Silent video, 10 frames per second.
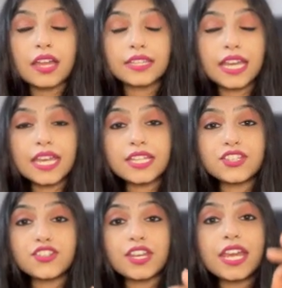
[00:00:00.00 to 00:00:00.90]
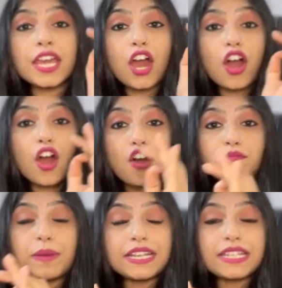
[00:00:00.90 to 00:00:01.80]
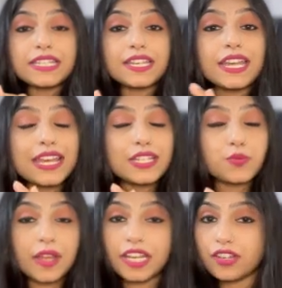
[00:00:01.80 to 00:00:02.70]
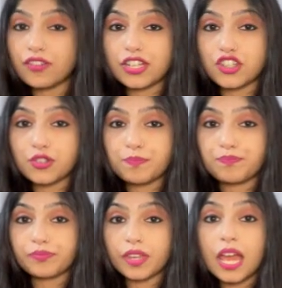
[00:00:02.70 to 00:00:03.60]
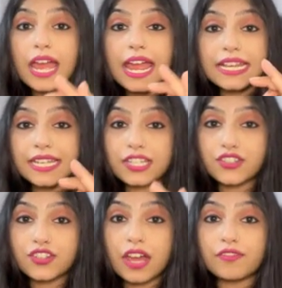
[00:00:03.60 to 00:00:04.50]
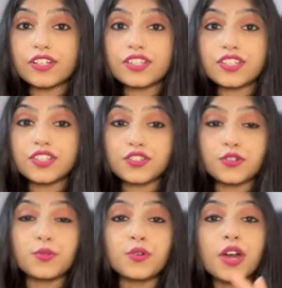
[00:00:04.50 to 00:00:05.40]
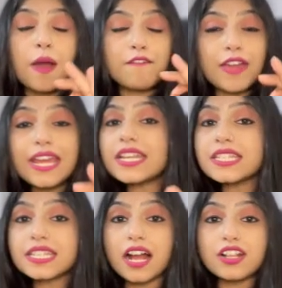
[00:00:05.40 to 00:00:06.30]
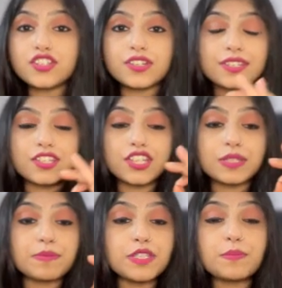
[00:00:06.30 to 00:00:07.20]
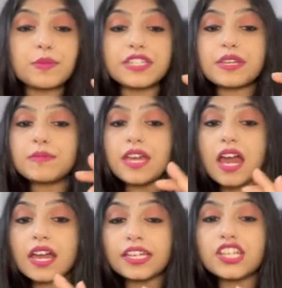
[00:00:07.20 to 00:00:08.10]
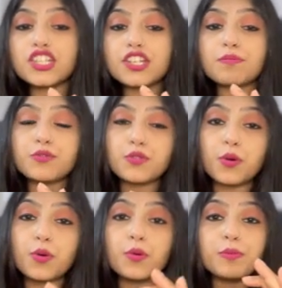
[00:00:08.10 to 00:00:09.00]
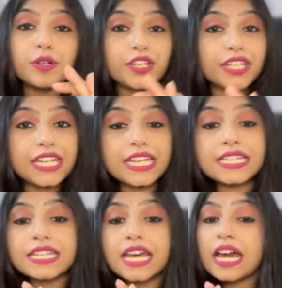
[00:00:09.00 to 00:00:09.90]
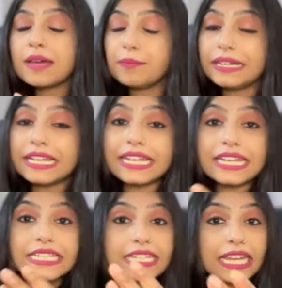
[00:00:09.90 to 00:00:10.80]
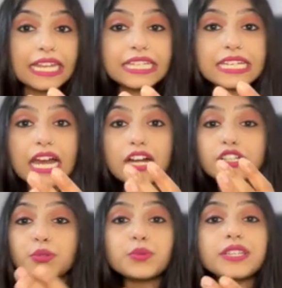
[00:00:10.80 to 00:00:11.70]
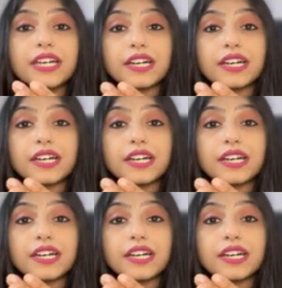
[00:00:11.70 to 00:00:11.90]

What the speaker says: The history of medicine is very rich. It has traversed through various cultures such as Mesopotamia, Egypt, Rome, Greece, Middle East, India to the